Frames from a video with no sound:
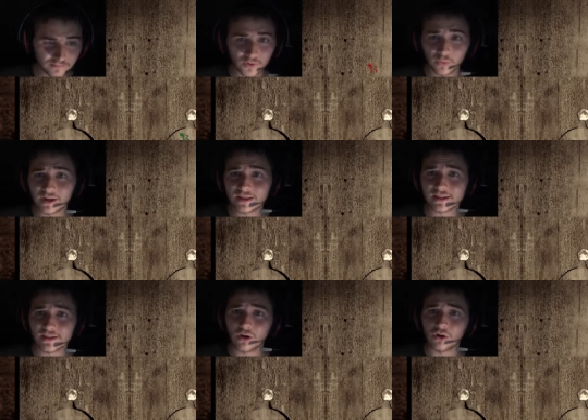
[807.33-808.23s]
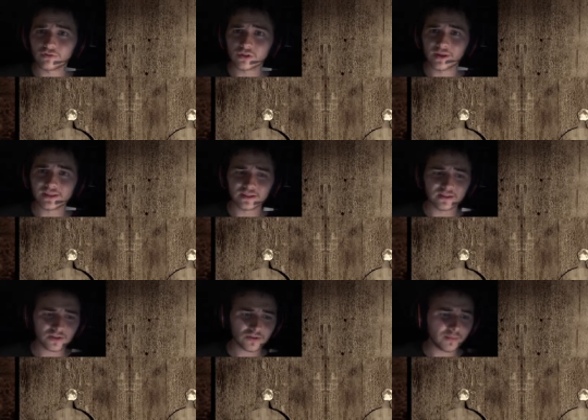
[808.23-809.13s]
that we need to solve to enter
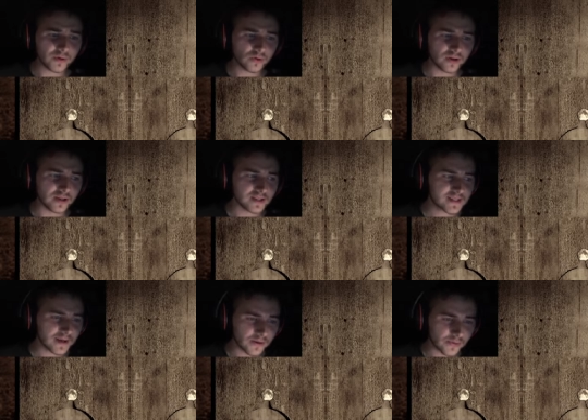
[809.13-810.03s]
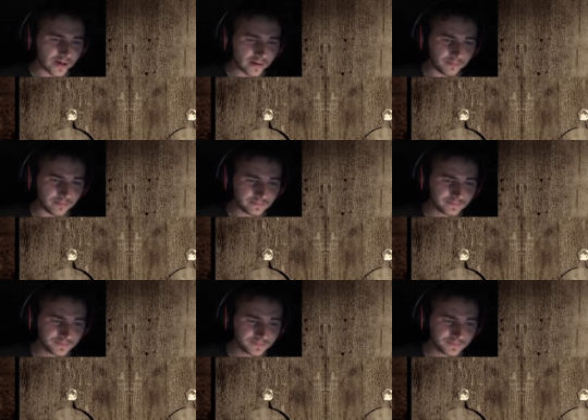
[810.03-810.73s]
this trapdoor here, so um,